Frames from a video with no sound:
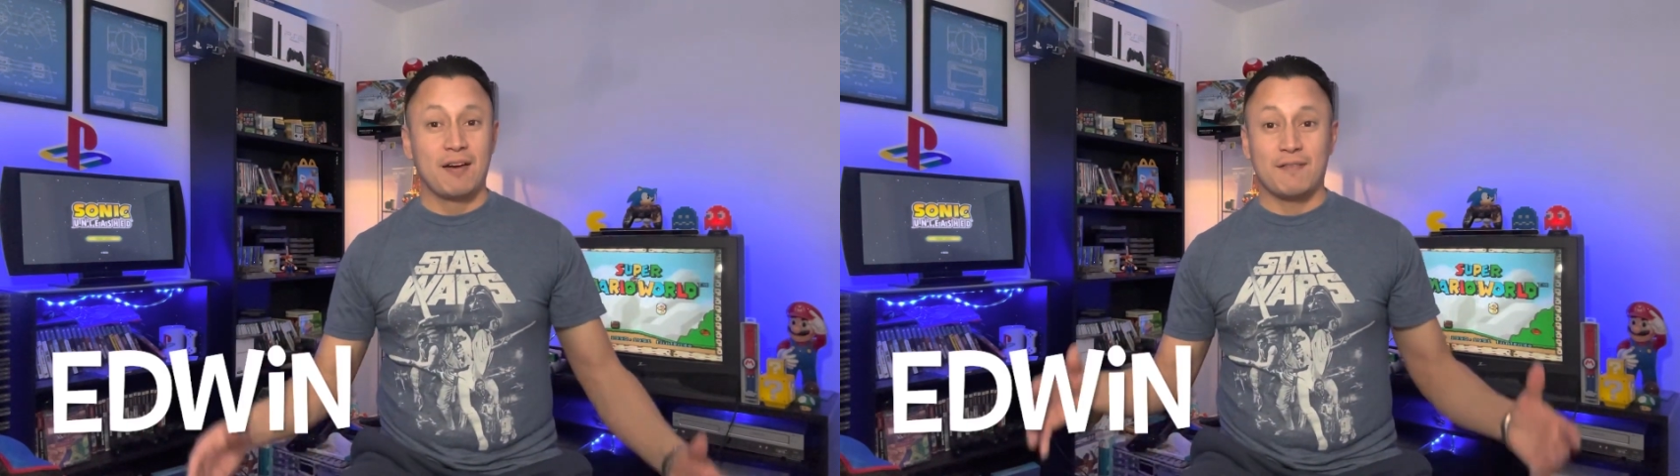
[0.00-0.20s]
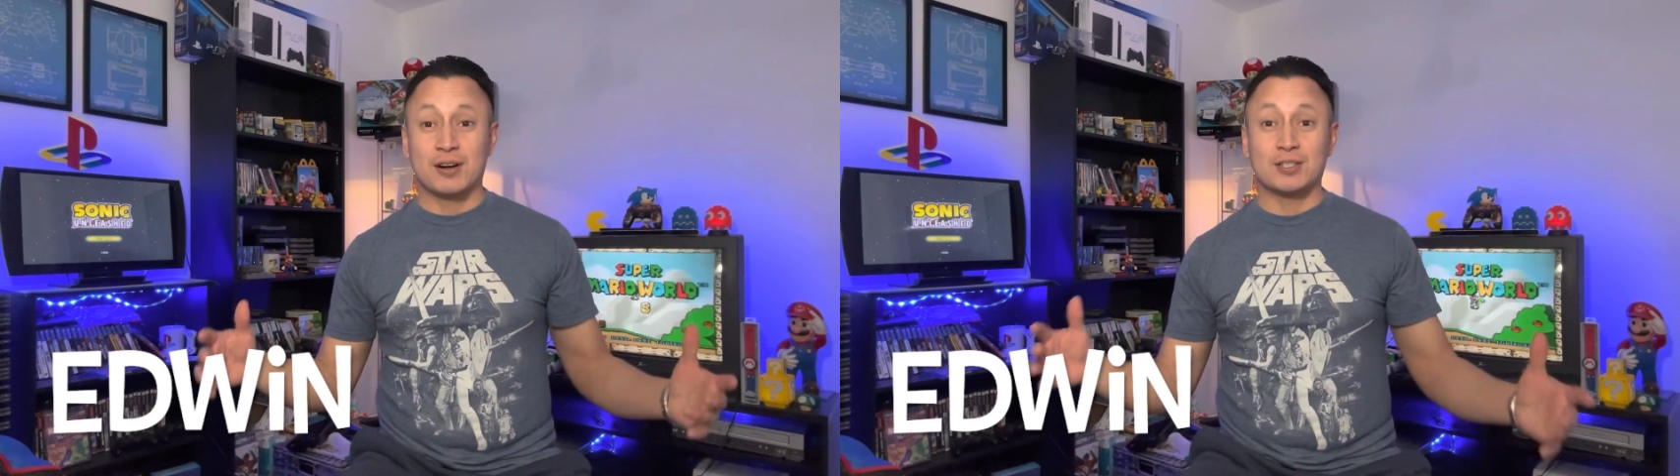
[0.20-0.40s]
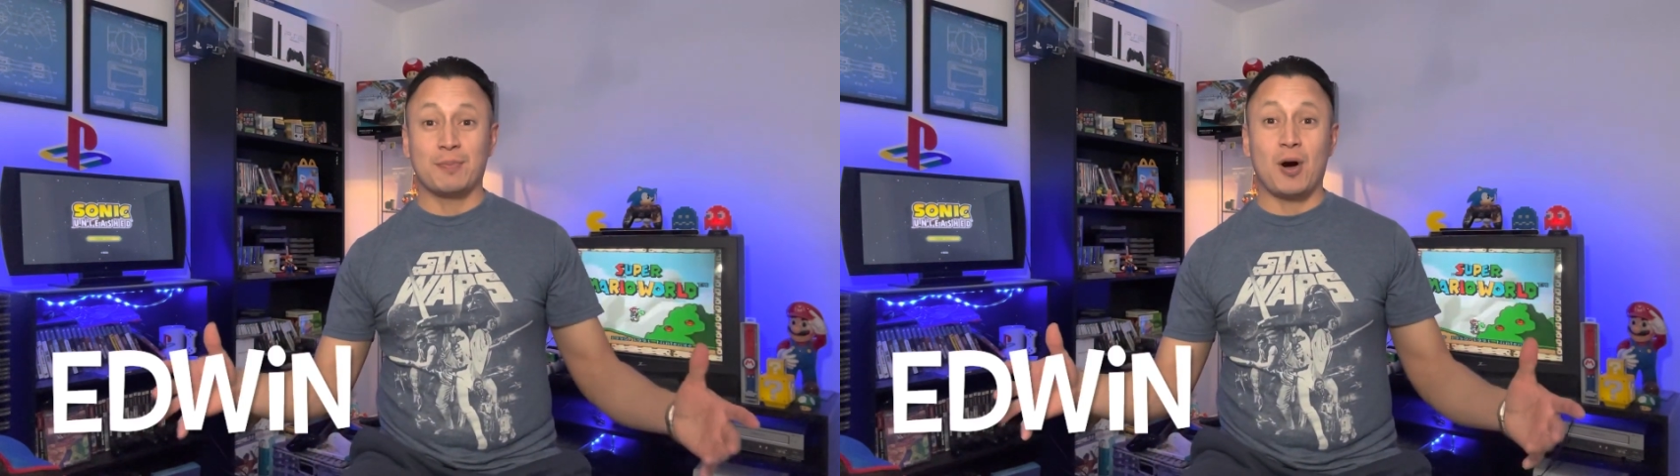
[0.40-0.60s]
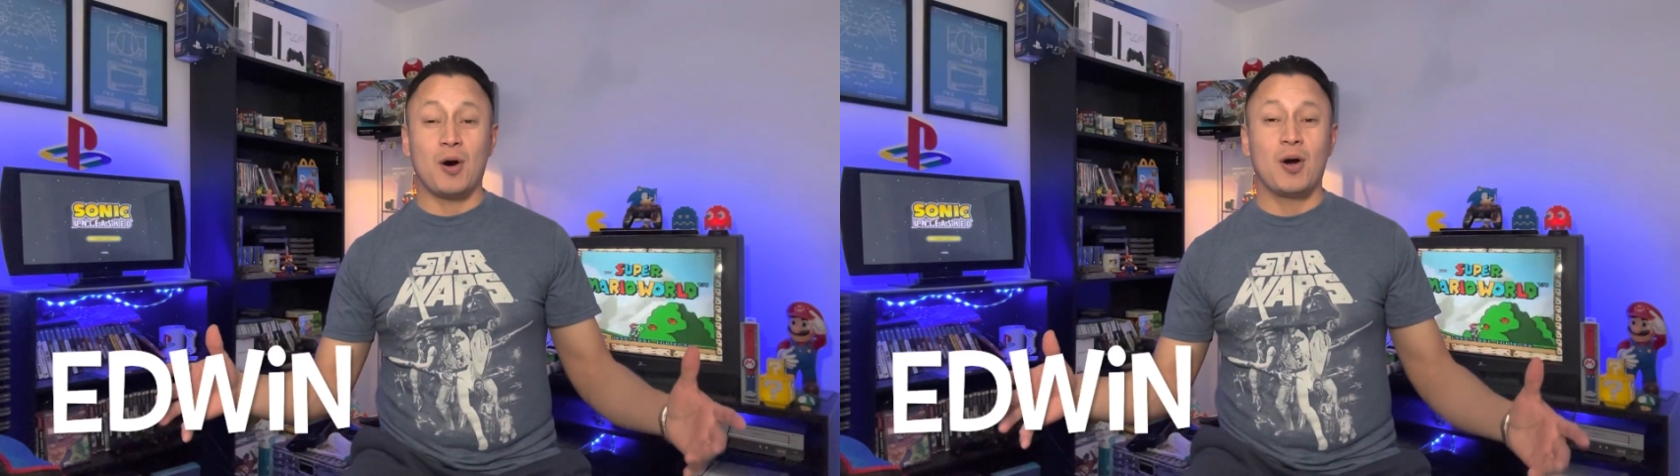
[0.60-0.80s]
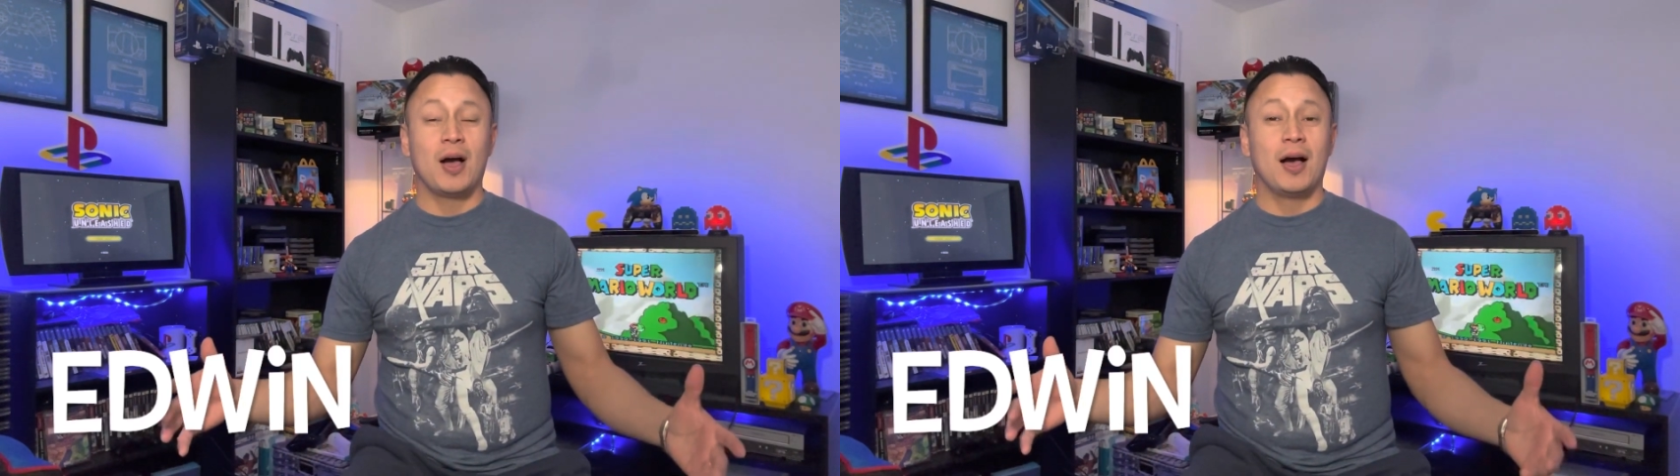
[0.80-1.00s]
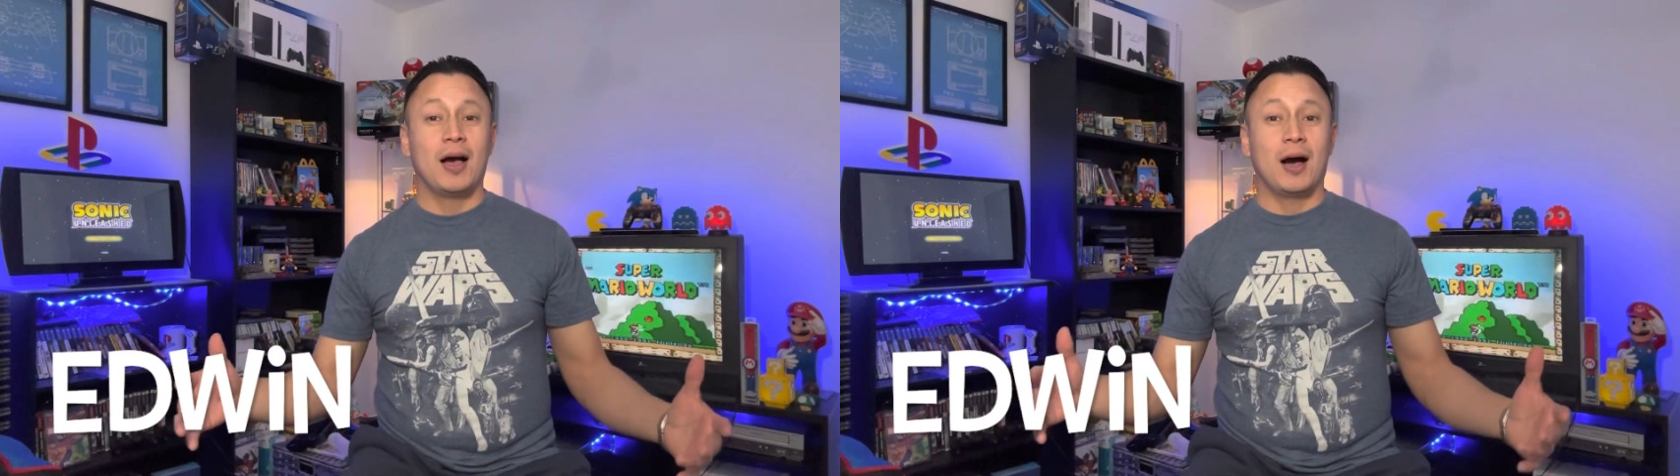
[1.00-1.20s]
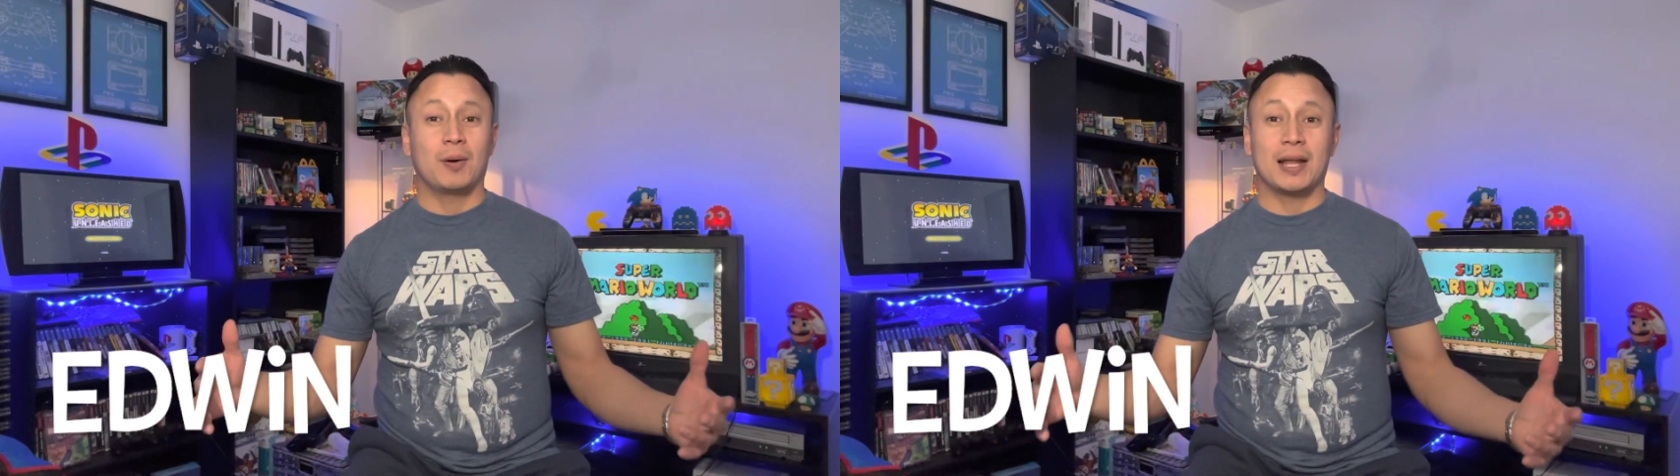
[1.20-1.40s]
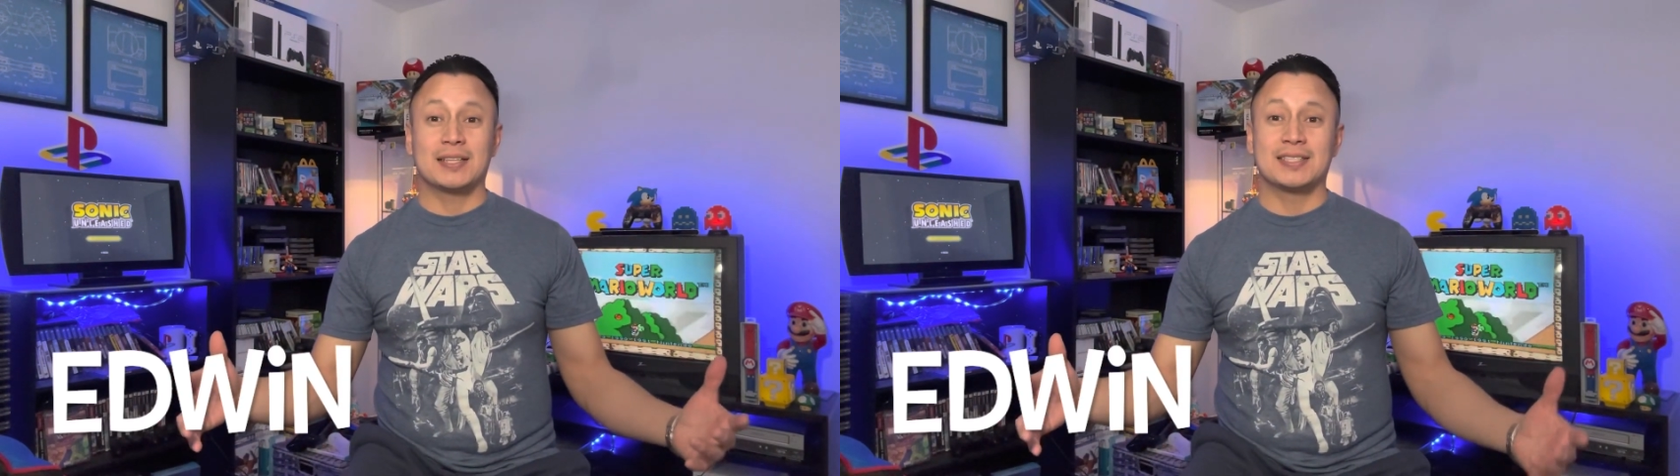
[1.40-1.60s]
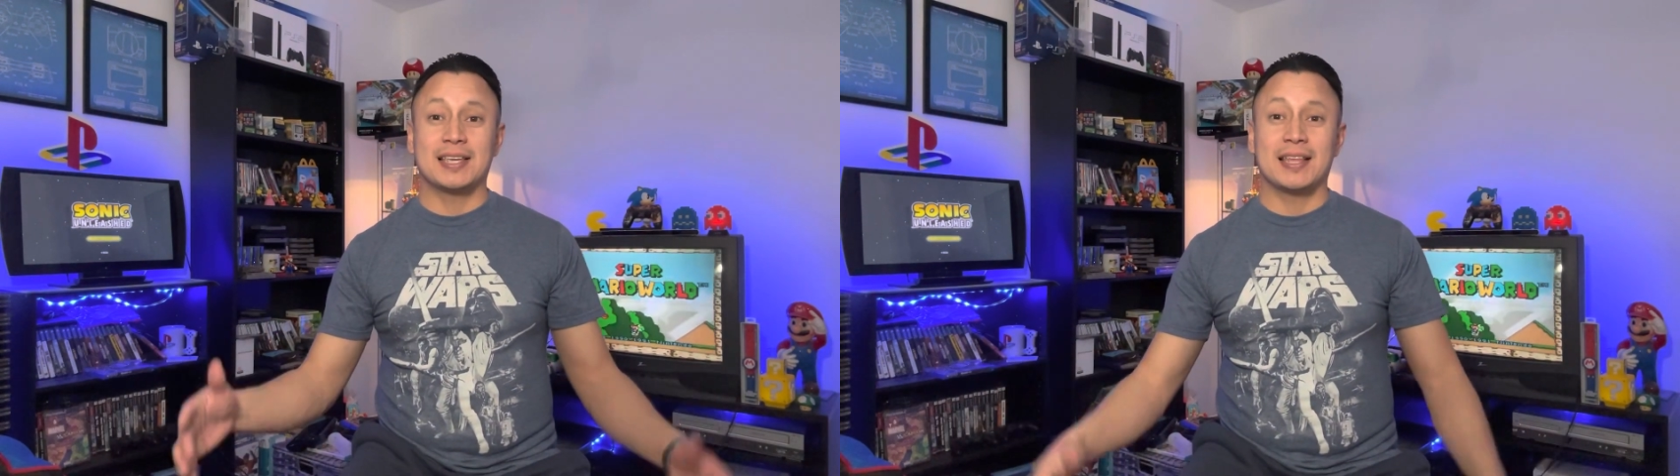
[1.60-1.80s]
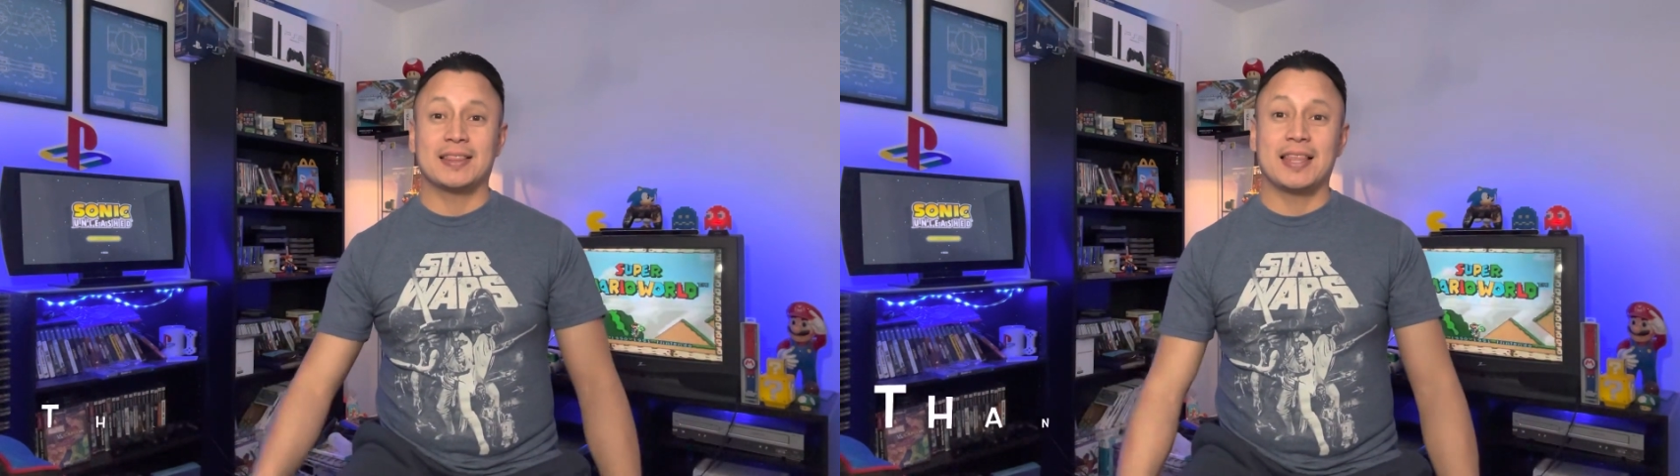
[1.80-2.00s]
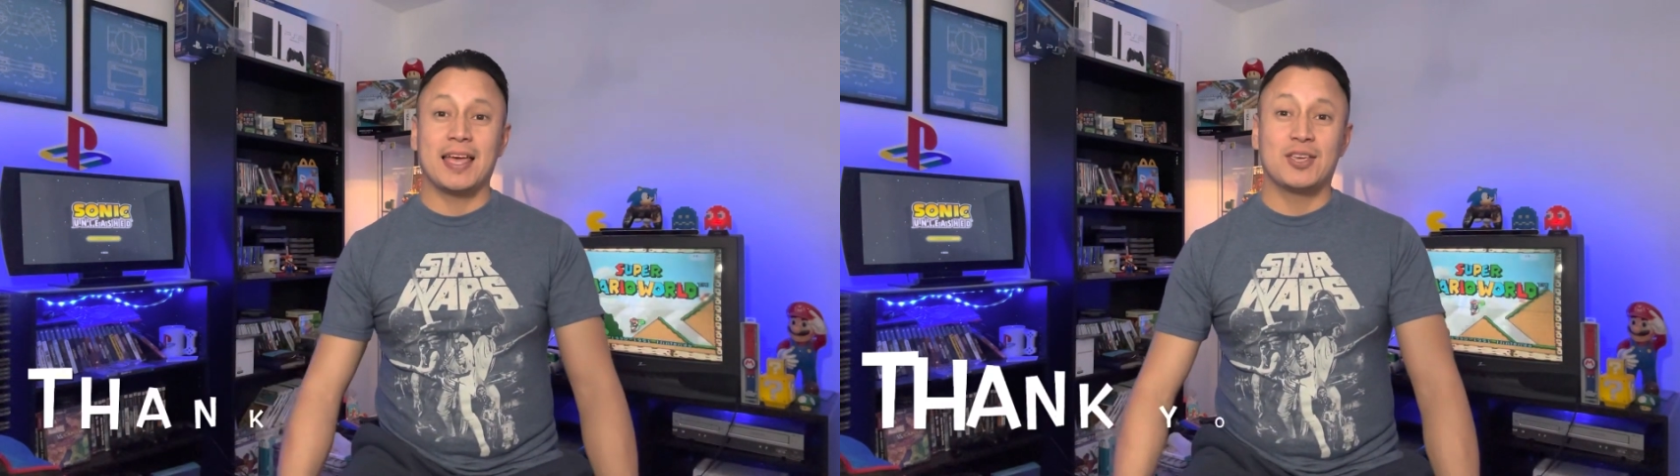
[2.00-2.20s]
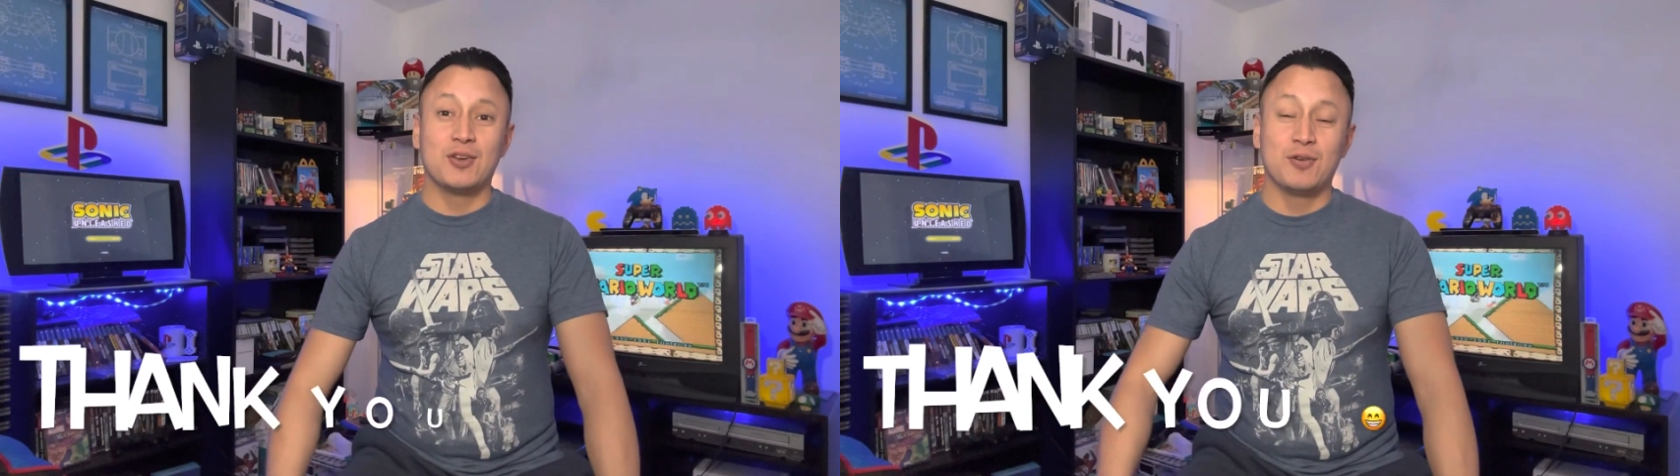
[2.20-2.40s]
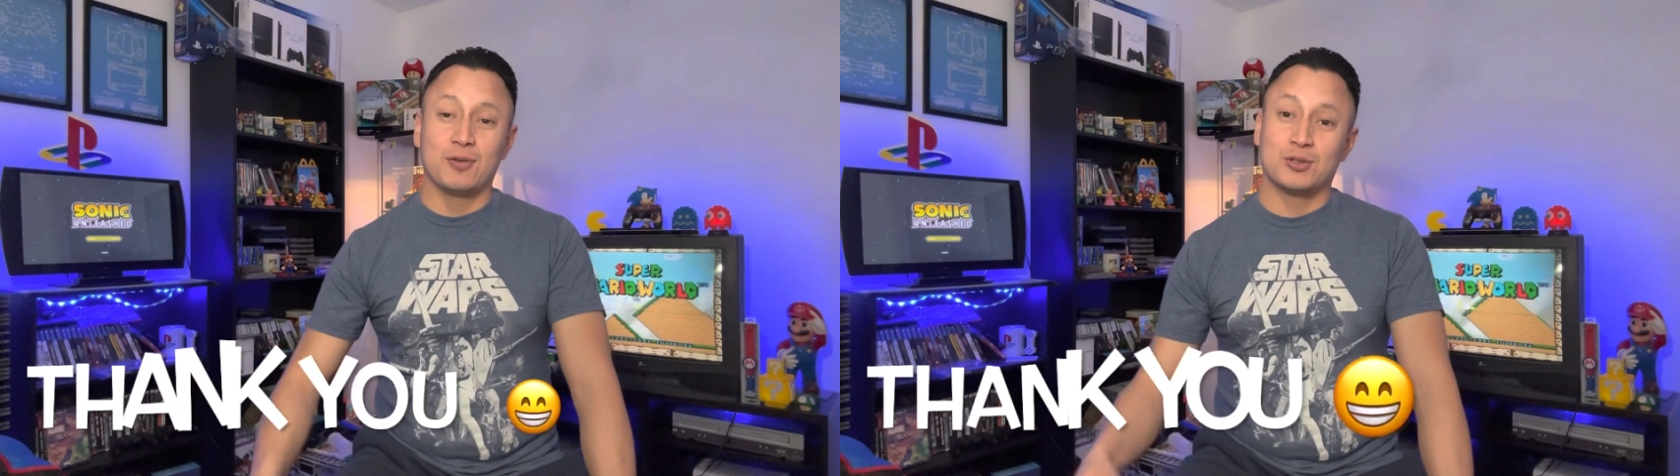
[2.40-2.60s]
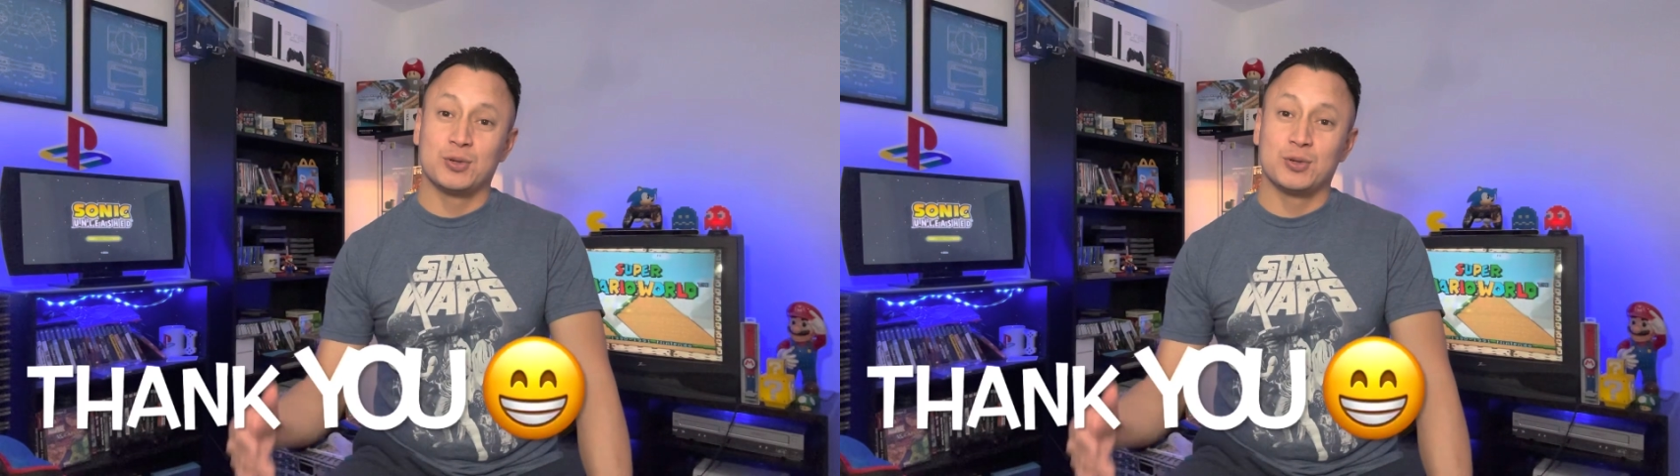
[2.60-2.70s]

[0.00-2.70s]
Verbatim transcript: First of all, I would like to say thank you